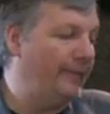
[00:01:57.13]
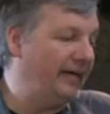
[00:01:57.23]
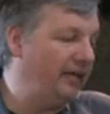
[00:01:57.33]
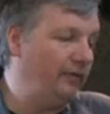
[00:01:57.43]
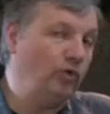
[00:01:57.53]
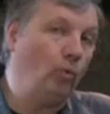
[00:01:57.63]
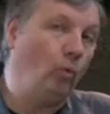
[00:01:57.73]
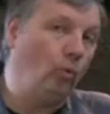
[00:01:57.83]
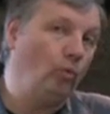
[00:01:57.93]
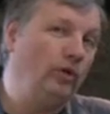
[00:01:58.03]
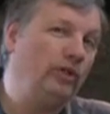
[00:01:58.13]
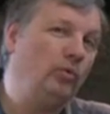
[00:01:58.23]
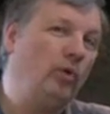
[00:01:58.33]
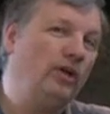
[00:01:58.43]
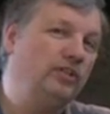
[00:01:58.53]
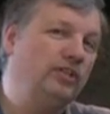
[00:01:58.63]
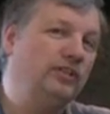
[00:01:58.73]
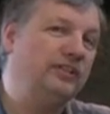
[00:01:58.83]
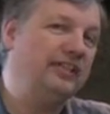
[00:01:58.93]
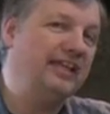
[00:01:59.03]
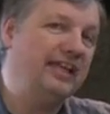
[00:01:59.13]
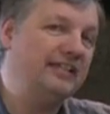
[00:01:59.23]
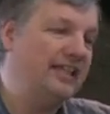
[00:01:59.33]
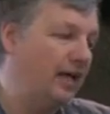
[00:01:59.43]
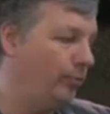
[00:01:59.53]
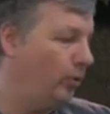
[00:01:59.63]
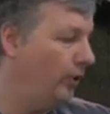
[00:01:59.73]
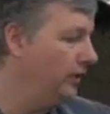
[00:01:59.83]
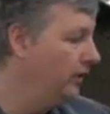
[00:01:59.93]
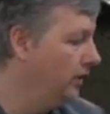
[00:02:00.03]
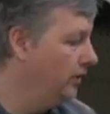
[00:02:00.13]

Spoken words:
but if you really wanted to get to that point,